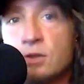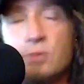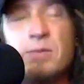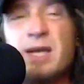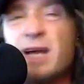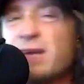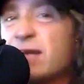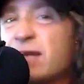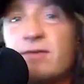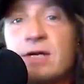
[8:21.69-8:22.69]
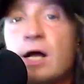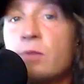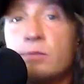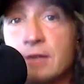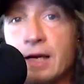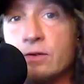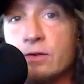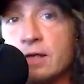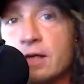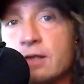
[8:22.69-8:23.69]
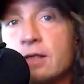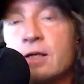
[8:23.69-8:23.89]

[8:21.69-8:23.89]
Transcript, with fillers: You may not even have an album out yet,